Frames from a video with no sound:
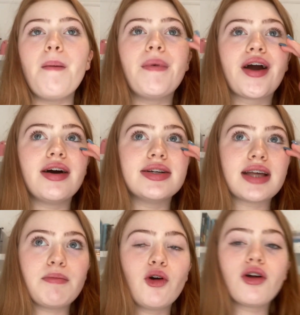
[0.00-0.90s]
because
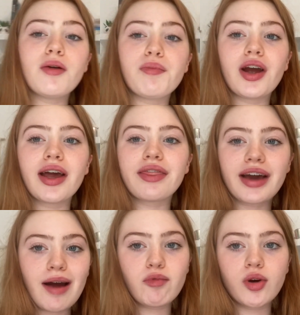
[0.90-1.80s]
I'm not going to bring the
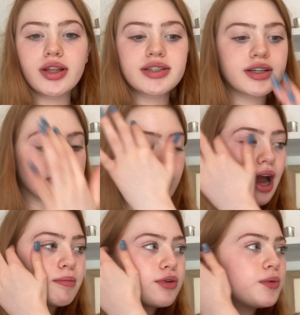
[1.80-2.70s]
camera with us because our
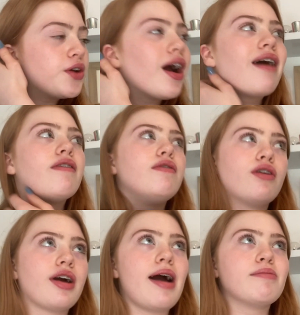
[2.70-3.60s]
camera, we don't have a
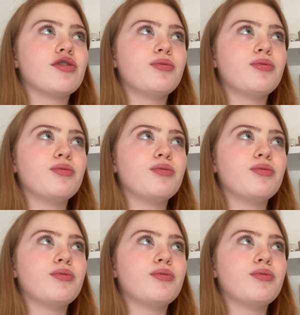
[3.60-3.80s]
vlog camera.